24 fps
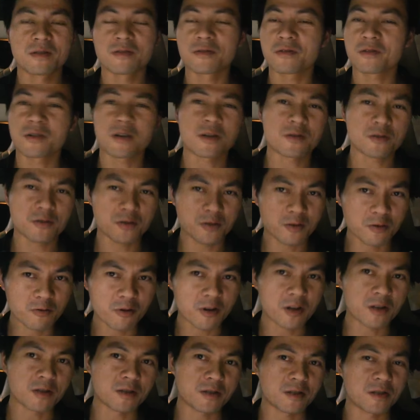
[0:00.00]
You can't just
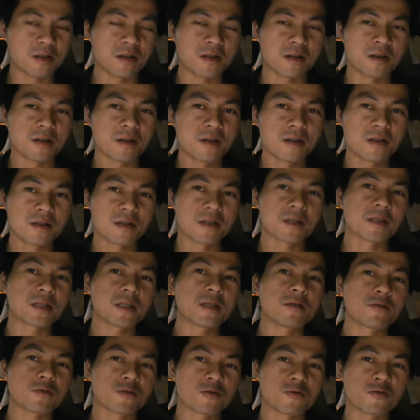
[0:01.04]
look at the, the
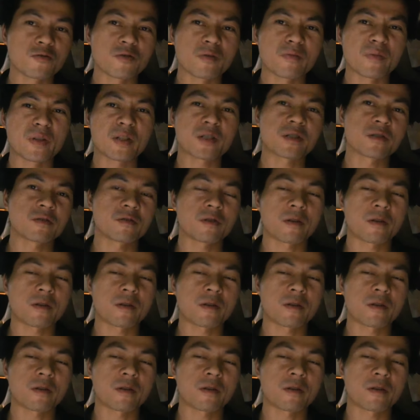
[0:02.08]
C O two emission.